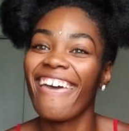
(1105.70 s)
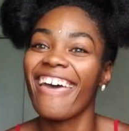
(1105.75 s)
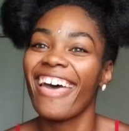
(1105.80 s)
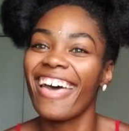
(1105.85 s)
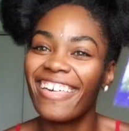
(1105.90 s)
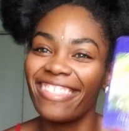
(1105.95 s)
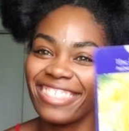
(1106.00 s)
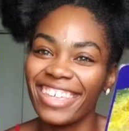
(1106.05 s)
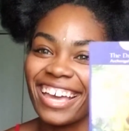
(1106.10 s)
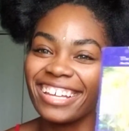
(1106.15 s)

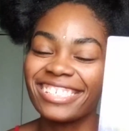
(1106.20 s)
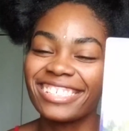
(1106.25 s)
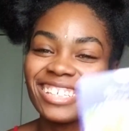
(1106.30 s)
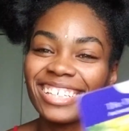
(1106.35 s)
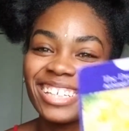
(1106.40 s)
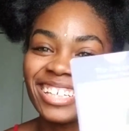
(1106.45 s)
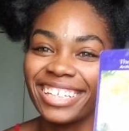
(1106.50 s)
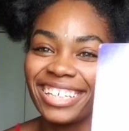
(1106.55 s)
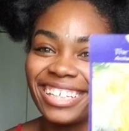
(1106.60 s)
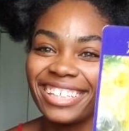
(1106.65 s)
And that's a
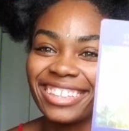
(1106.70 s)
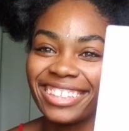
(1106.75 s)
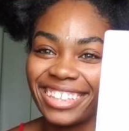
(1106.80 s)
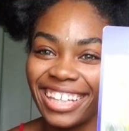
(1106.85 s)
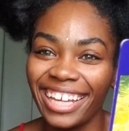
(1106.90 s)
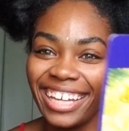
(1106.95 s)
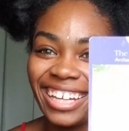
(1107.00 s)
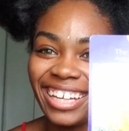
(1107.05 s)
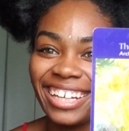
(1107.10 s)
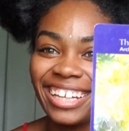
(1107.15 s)
good
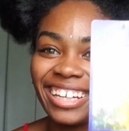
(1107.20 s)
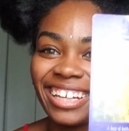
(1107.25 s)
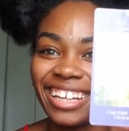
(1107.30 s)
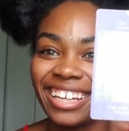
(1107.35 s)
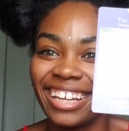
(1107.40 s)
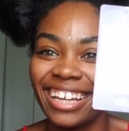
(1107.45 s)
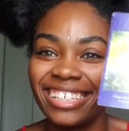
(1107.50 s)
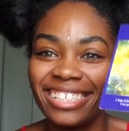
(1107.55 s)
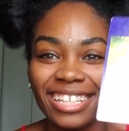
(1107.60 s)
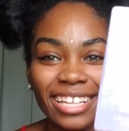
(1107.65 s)

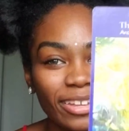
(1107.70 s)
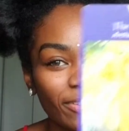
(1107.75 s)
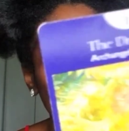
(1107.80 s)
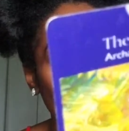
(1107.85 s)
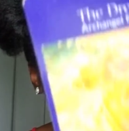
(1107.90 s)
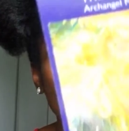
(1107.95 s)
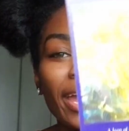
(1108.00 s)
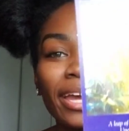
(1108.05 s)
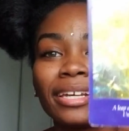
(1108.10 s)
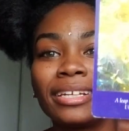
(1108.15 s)
thing.
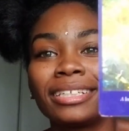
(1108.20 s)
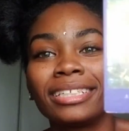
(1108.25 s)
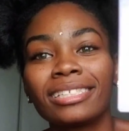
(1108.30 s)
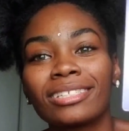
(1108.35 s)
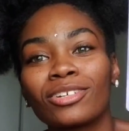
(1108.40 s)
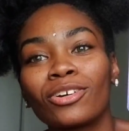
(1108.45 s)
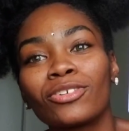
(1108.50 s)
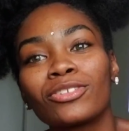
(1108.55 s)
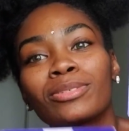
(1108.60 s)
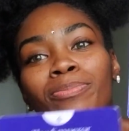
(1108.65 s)
And
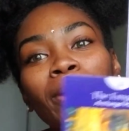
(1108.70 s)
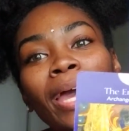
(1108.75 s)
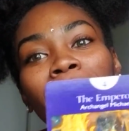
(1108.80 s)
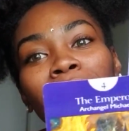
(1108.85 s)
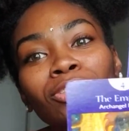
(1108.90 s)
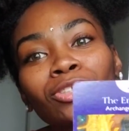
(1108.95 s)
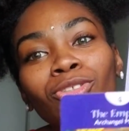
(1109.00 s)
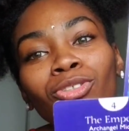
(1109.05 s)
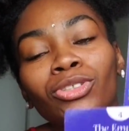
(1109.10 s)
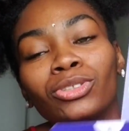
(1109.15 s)
this goes
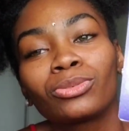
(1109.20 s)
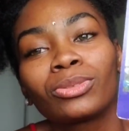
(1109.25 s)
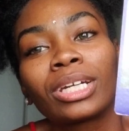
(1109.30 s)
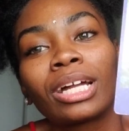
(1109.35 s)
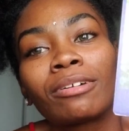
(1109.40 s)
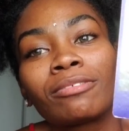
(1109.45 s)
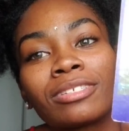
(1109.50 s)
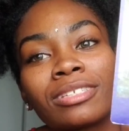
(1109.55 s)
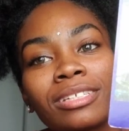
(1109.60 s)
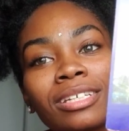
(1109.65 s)
back to what
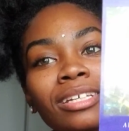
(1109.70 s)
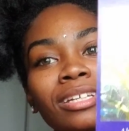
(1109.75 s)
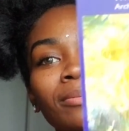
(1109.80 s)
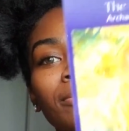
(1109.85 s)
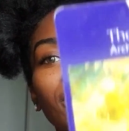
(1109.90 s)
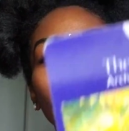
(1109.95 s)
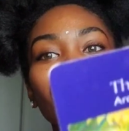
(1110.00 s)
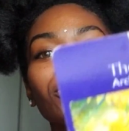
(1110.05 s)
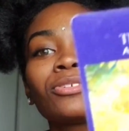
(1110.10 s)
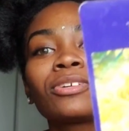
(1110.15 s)
I was saying
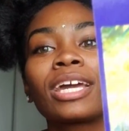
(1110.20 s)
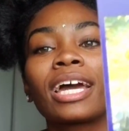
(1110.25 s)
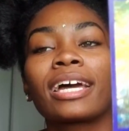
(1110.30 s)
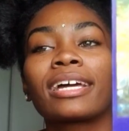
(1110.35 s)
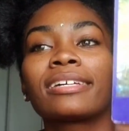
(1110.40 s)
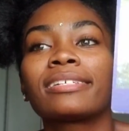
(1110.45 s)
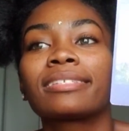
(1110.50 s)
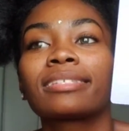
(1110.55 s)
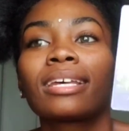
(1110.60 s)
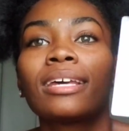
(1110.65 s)
about you
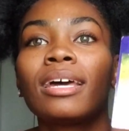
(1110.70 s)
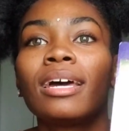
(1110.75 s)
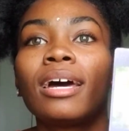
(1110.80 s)
guys